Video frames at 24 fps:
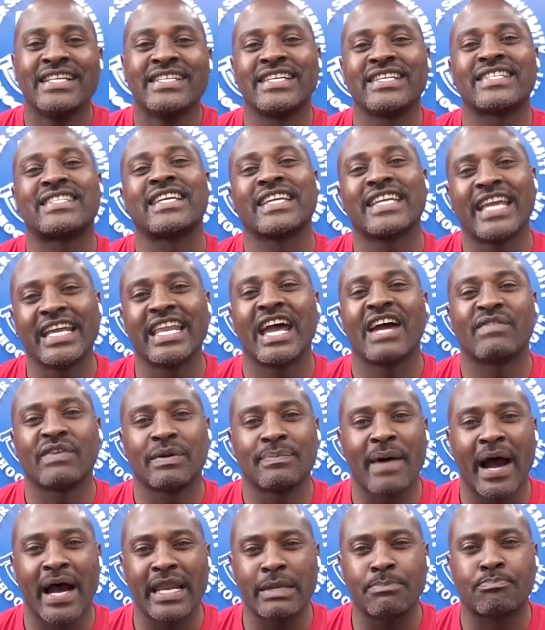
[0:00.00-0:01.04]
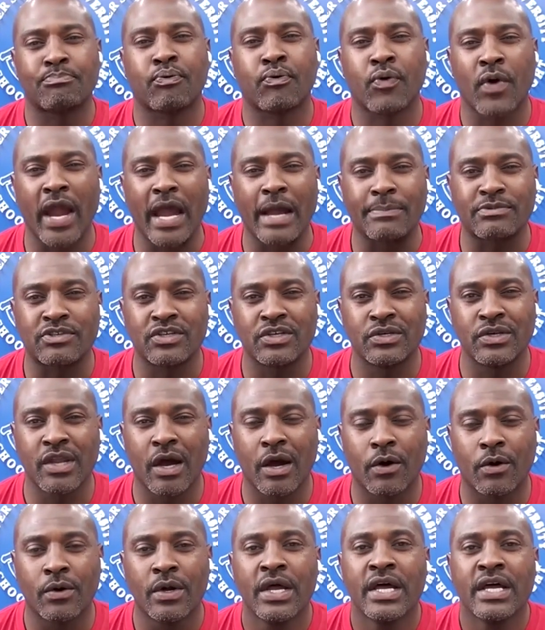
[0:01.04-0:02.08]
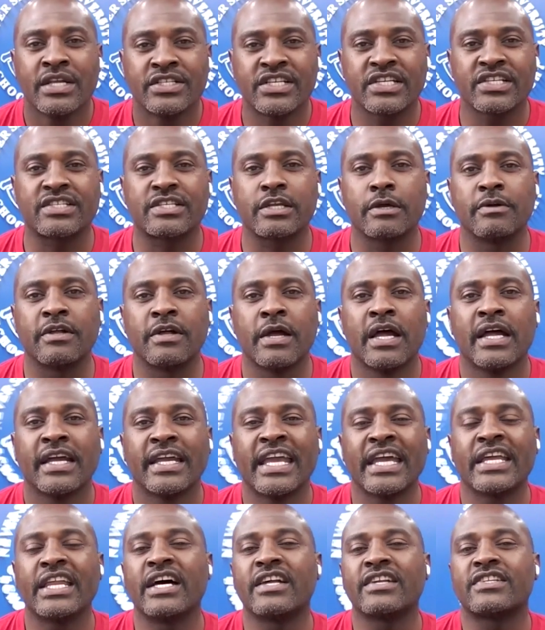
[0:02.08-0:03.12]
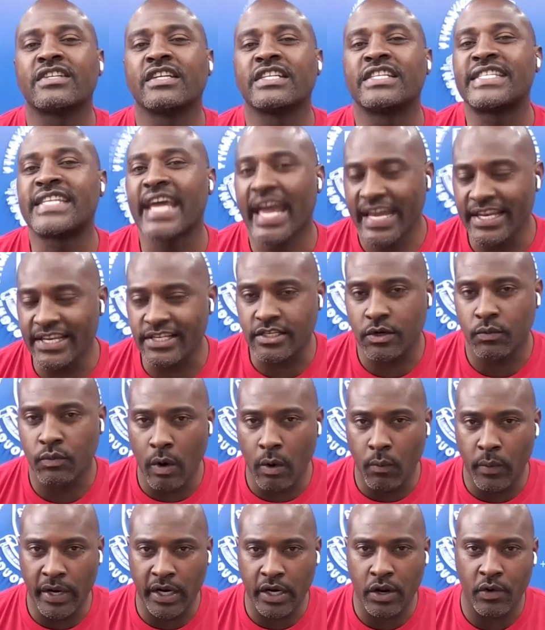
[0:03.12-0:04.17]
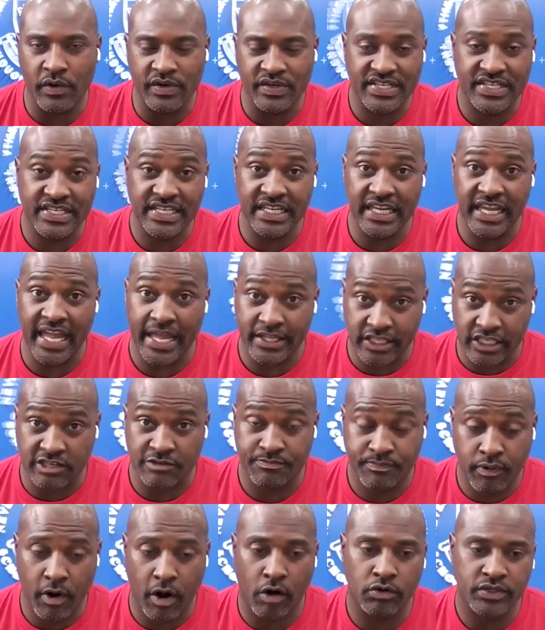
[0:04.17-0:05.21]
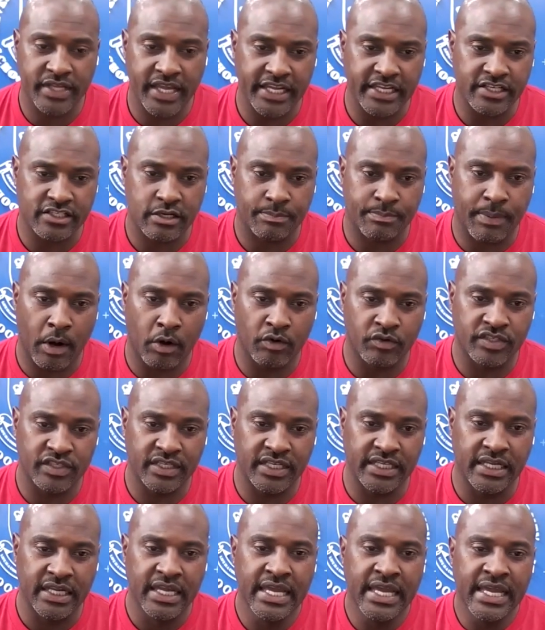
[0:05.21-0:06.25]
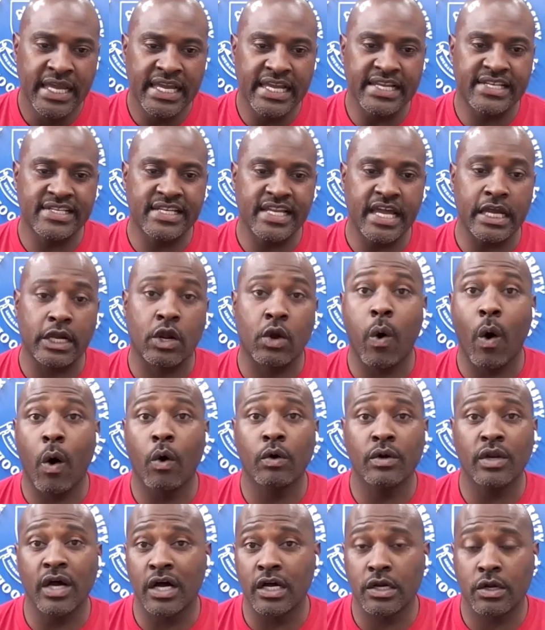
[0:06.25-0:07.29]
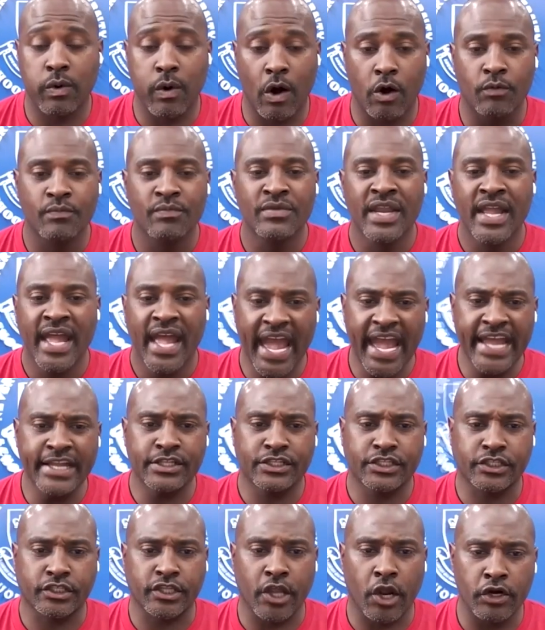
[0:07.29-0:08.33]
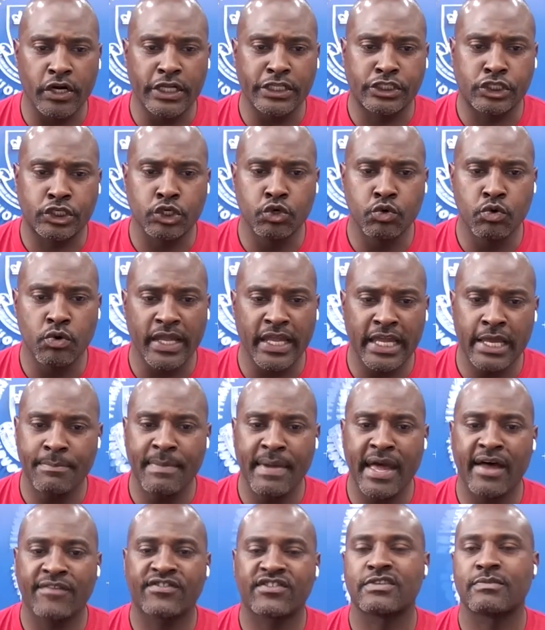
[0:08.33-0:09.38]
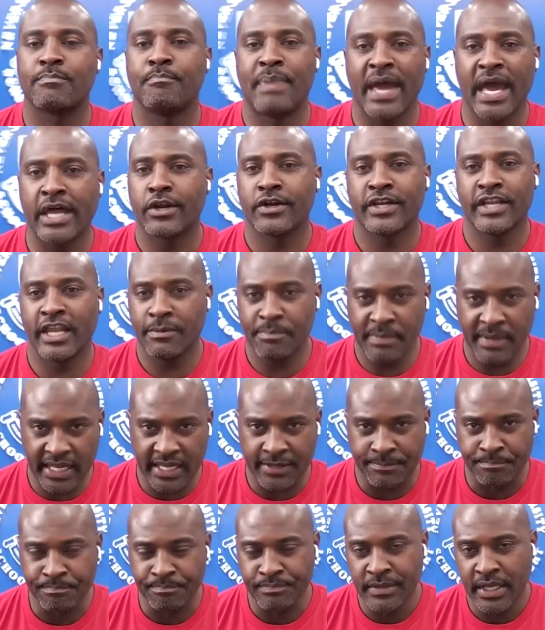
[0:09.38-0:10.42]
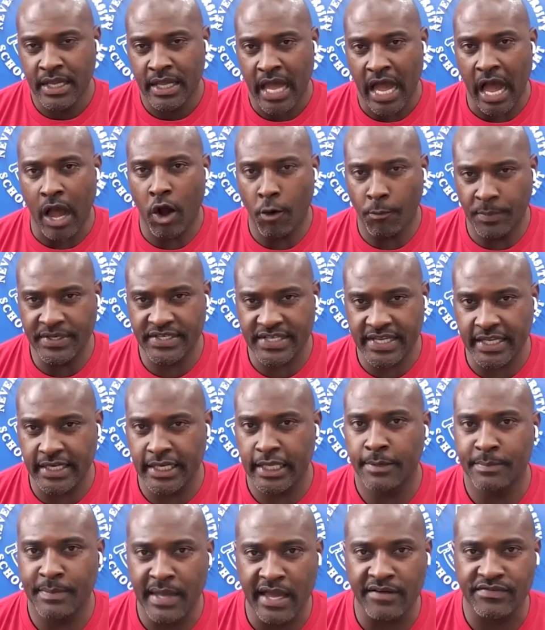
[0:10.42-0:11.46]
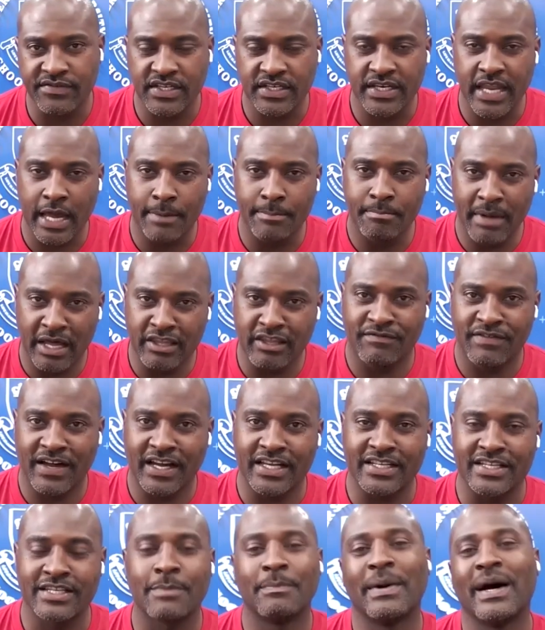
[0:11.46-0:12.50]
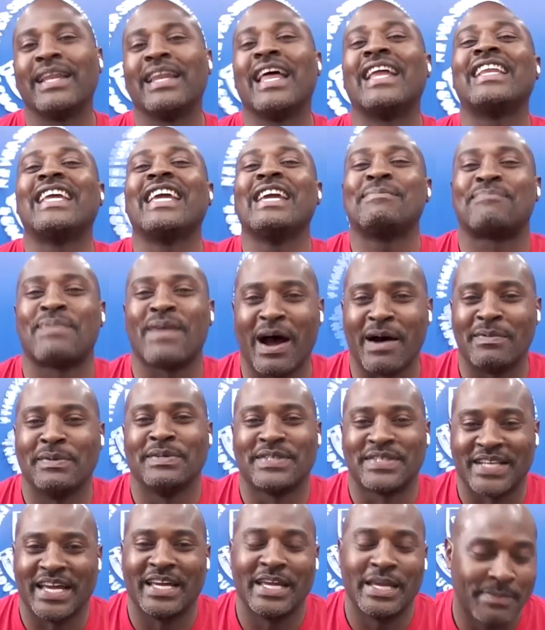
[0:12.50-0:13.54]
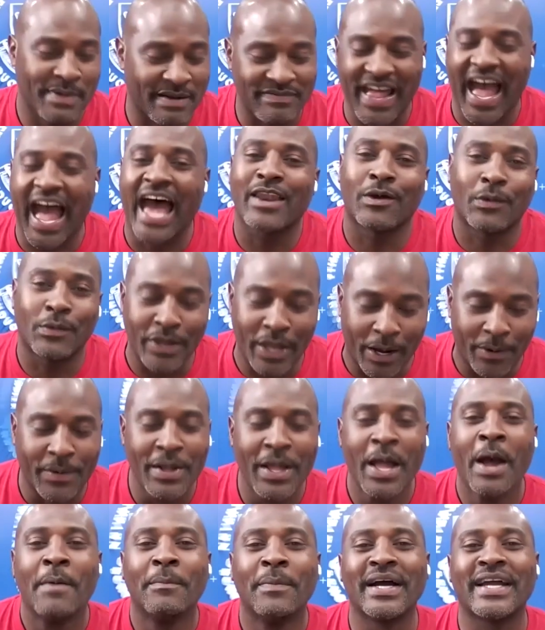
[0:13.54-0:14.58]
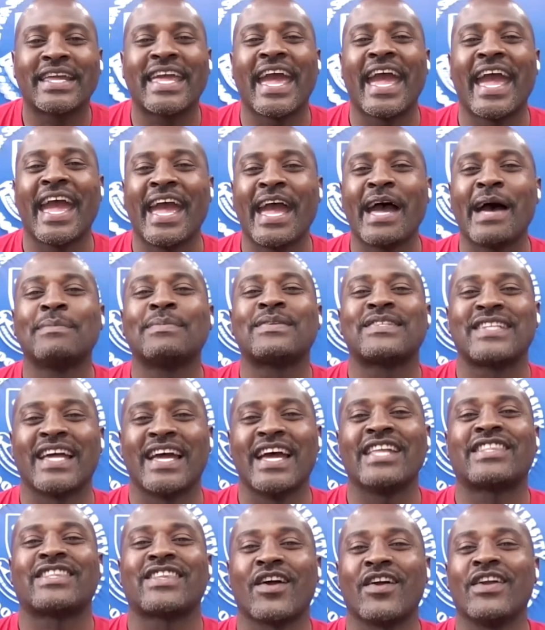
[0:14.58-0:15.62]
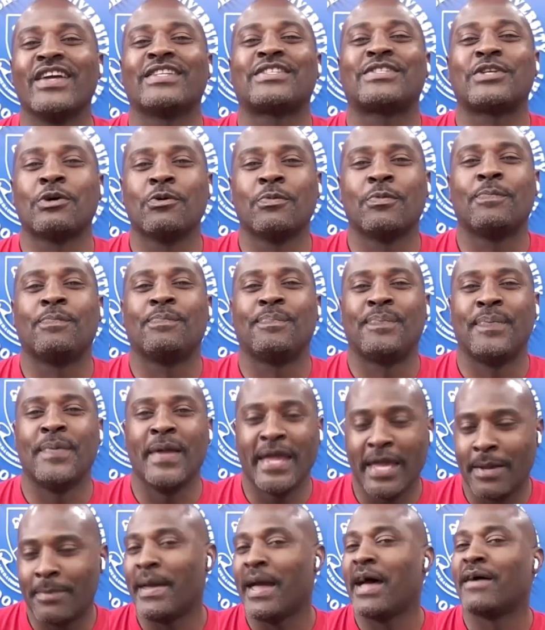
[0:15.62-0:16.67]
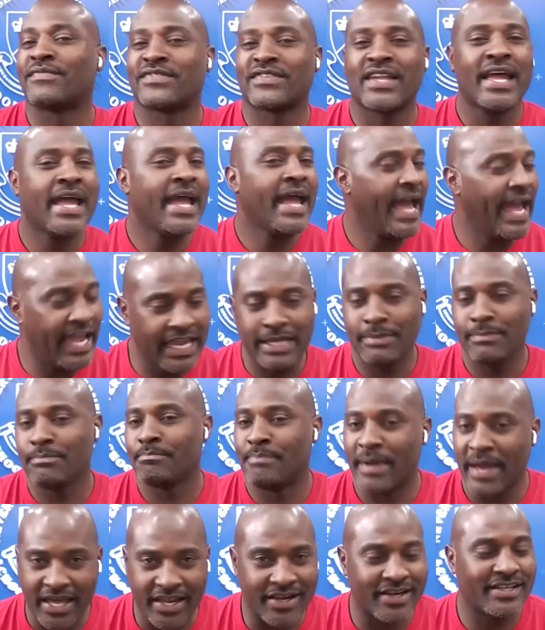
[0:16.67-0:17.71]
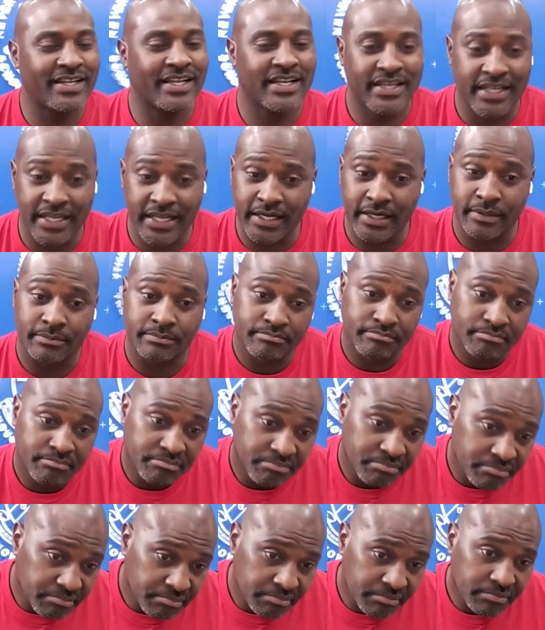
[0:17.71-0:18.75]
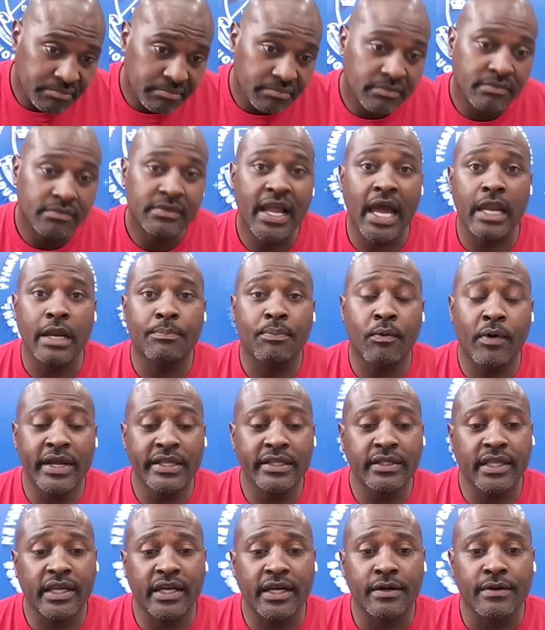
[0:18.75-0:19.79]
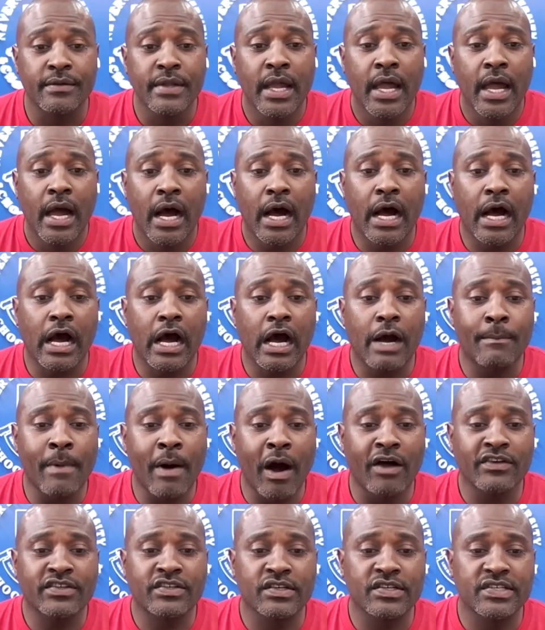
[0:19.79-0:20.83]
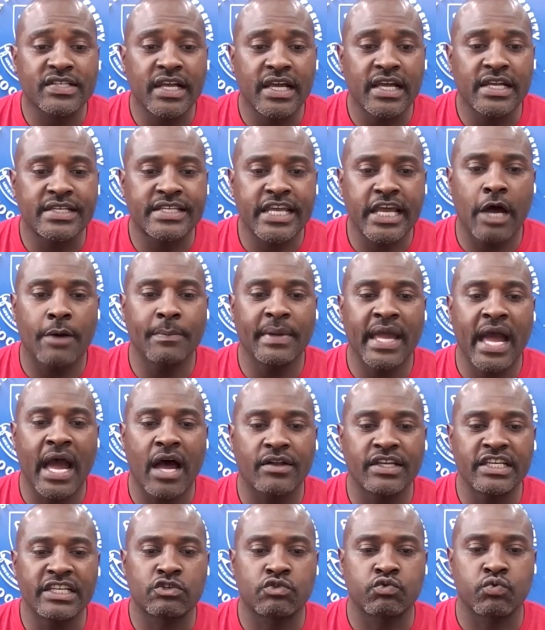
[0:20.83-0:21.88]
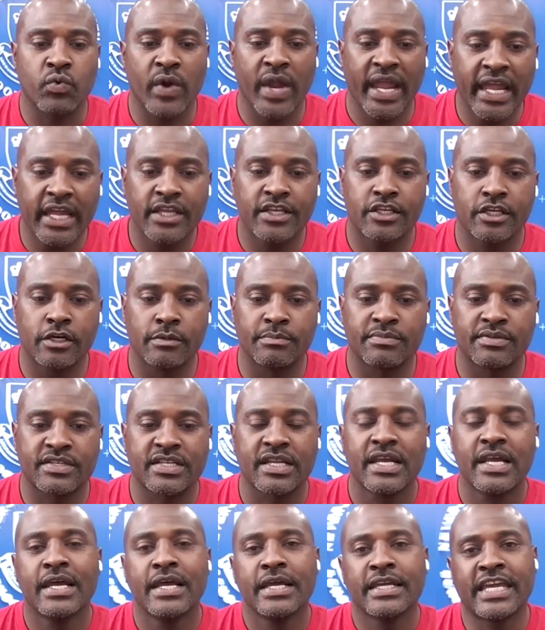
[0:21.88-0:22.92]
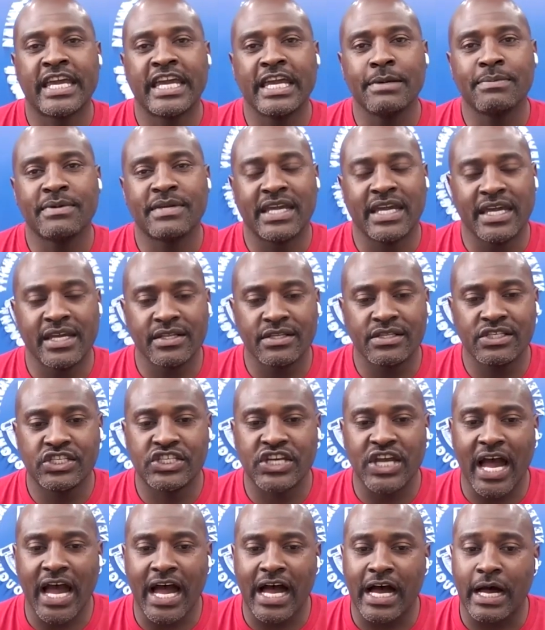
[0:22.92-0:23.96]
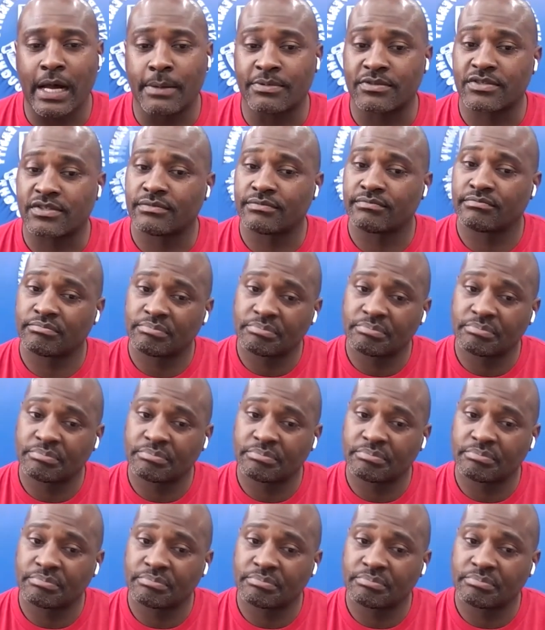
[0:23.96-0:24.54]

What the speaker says: just to get everybody prepped, you know, just to get us a taste of what we're going to see at this Pro Day, supposedly. He said, quote, unquote, ain't 32 MFs better than me. I hope he said MFs and not motherfuckers, but he probably said MFs. I don't know. But Cam said 32 MFs ain't better than him. Got a point there. Also said, tell me how these randoms keep getting jobs.